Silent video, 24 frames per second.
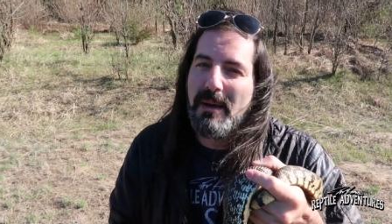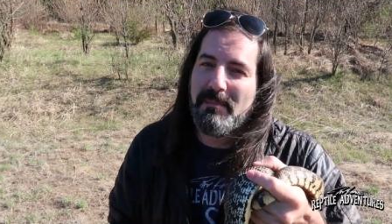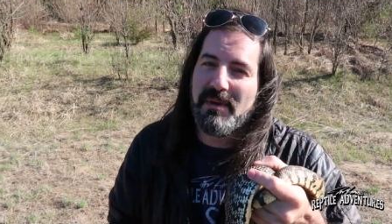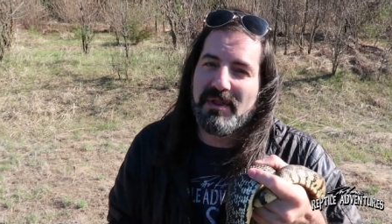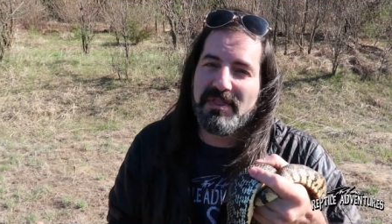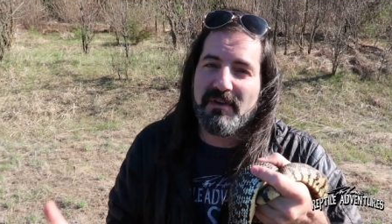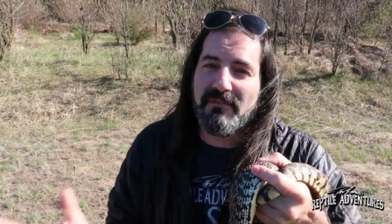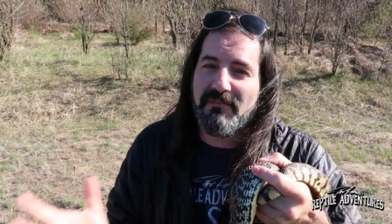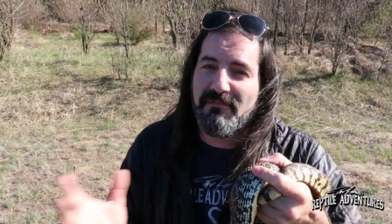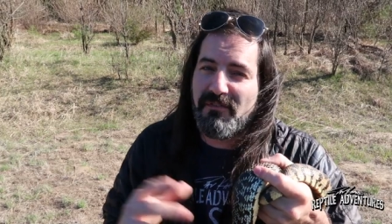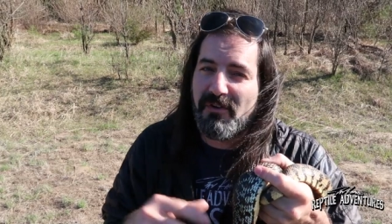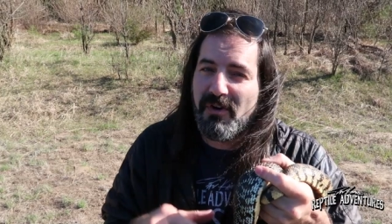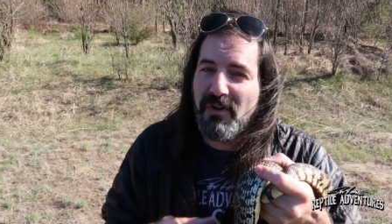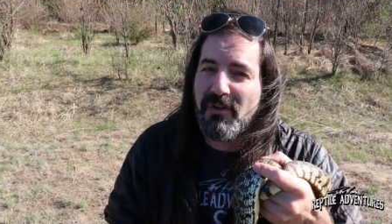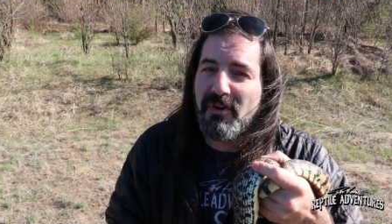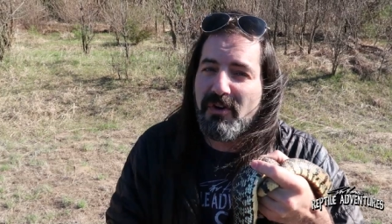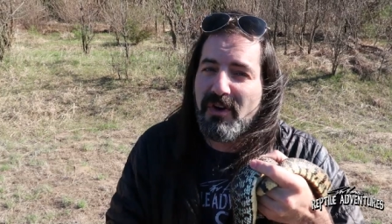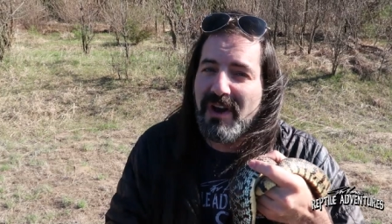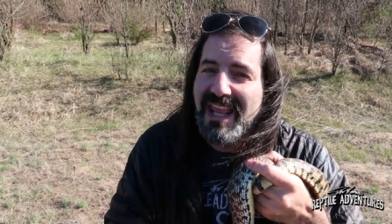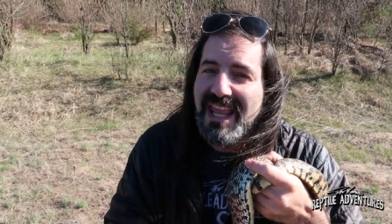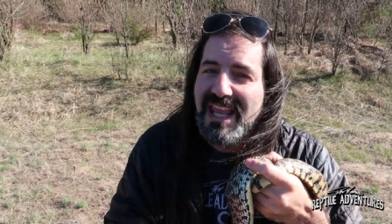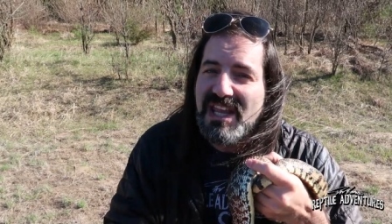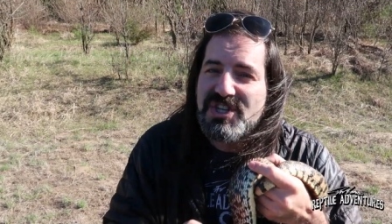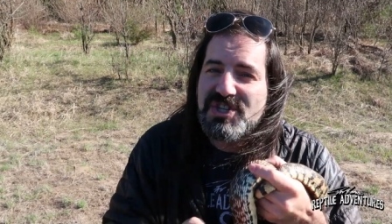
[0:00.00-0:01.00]
but the
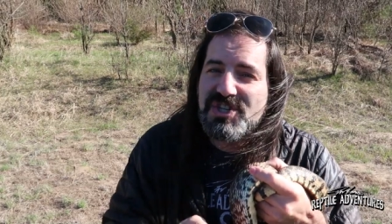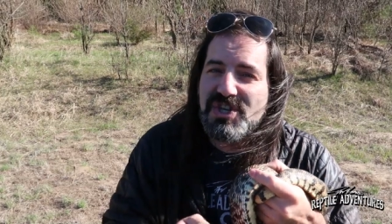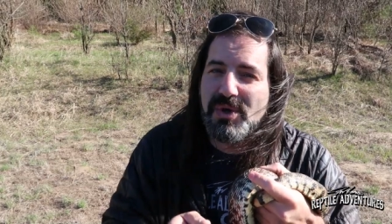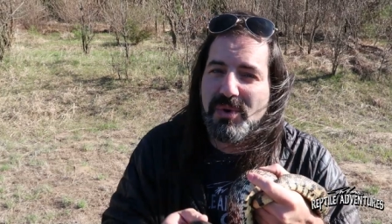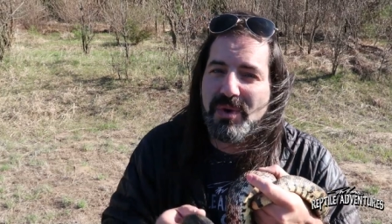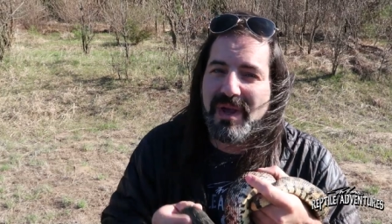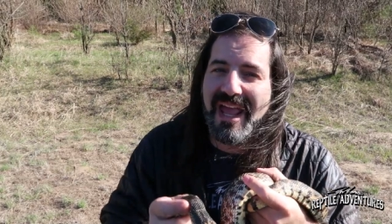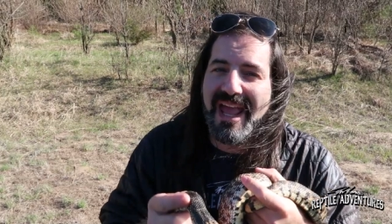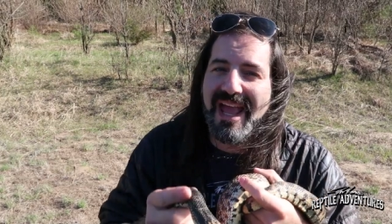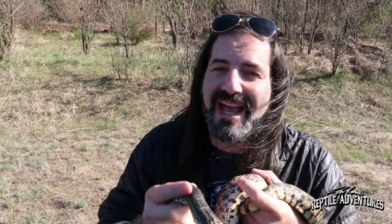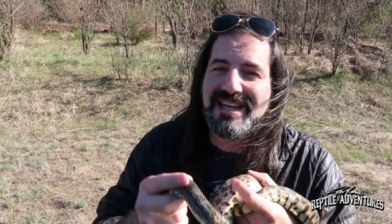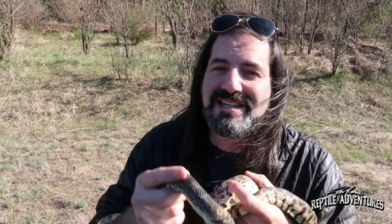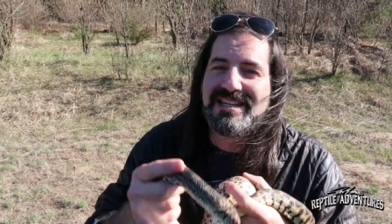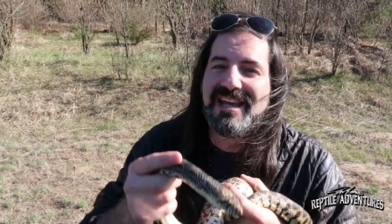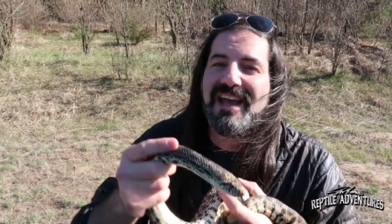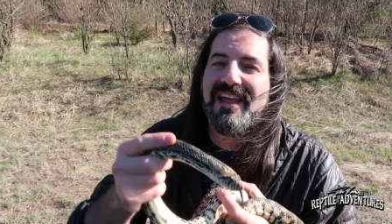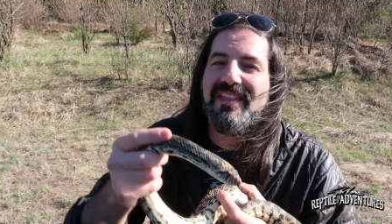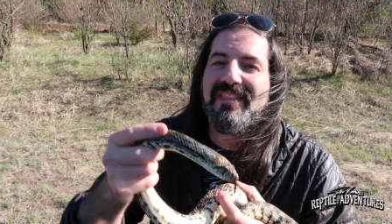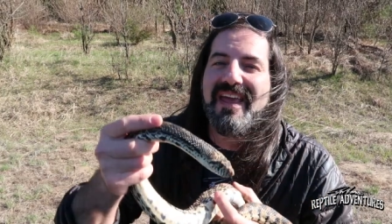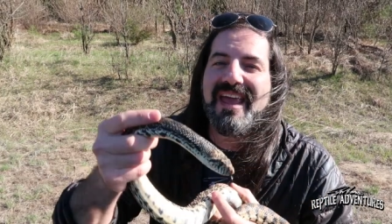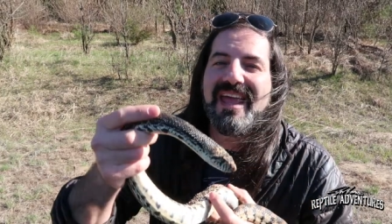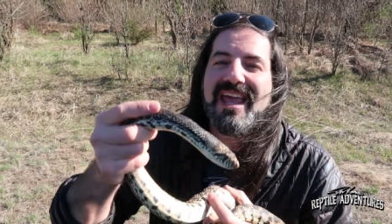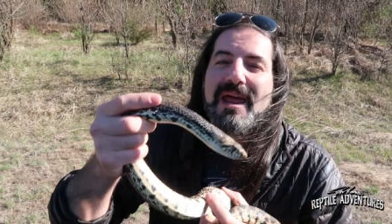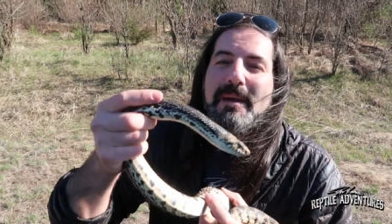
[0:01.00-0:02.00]
further east you get,
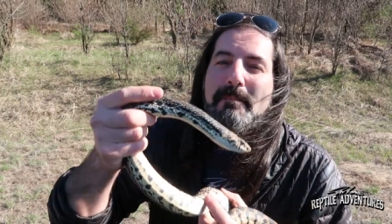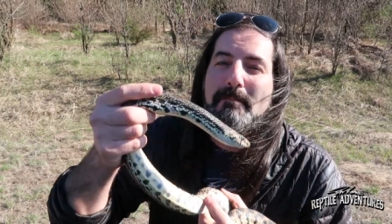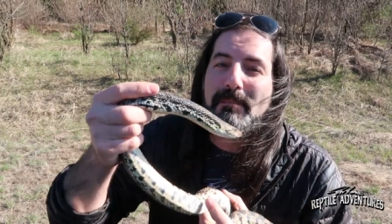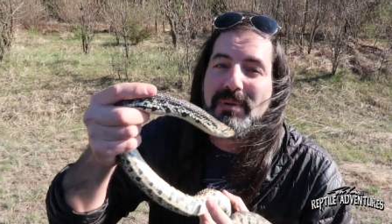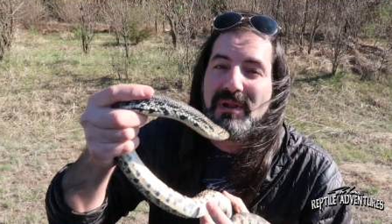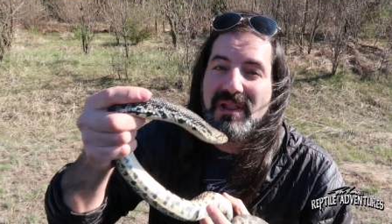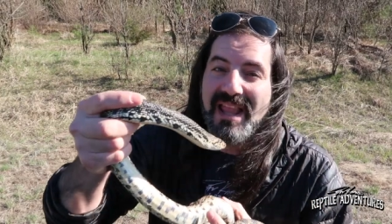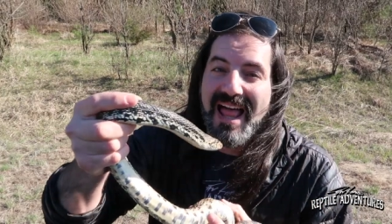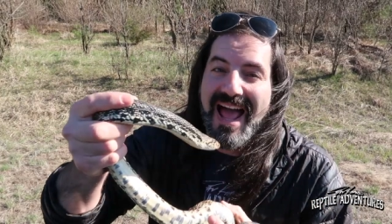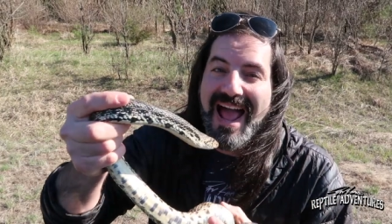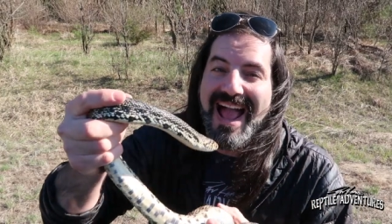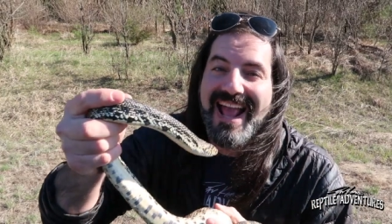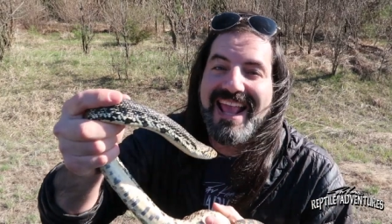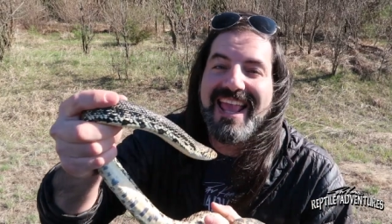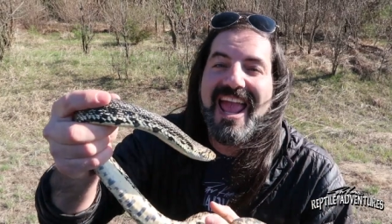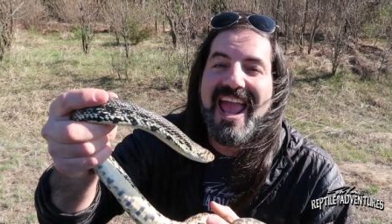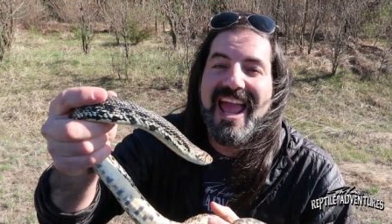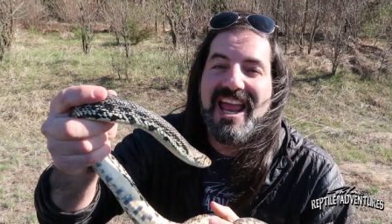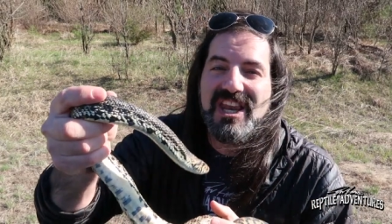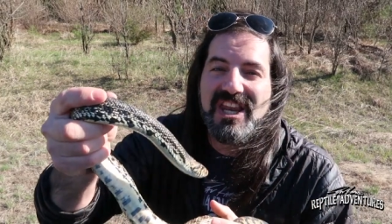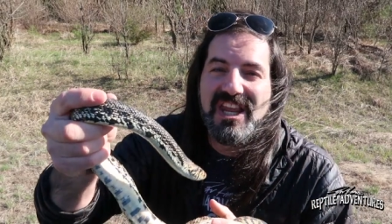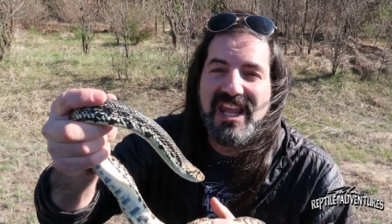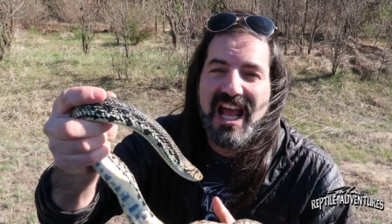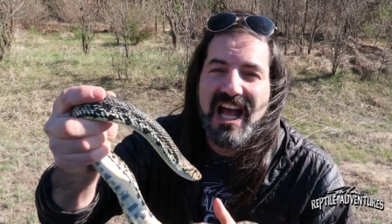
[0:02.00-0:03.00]
they get black
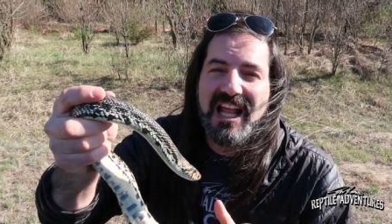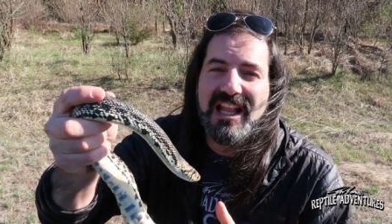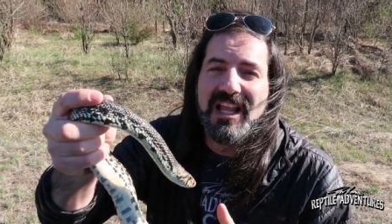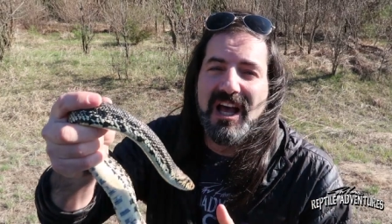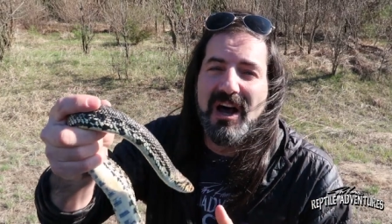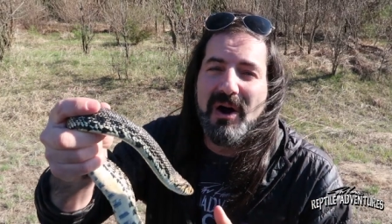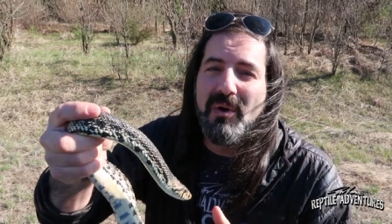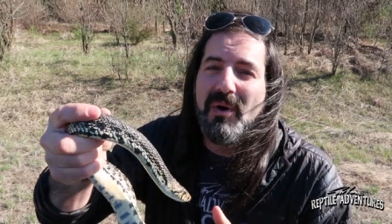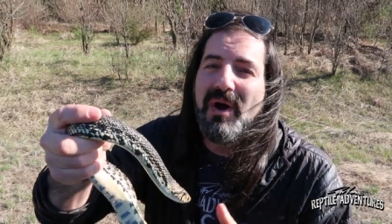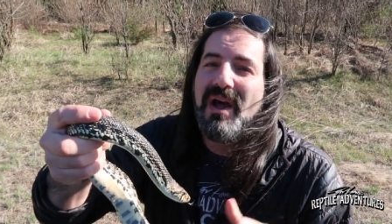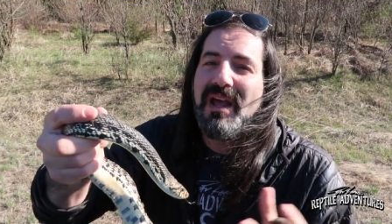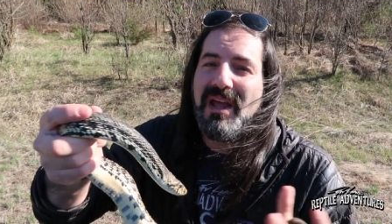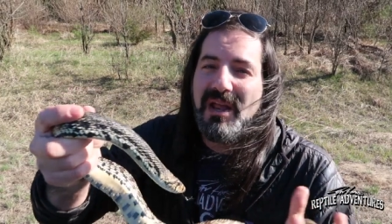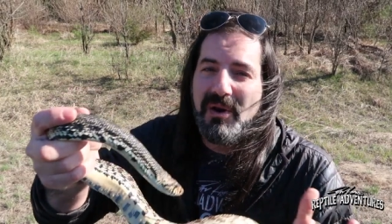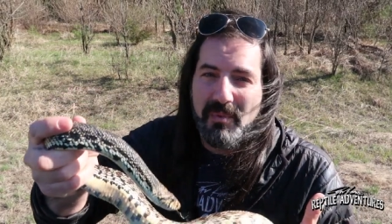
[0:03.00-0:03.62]
and yellow.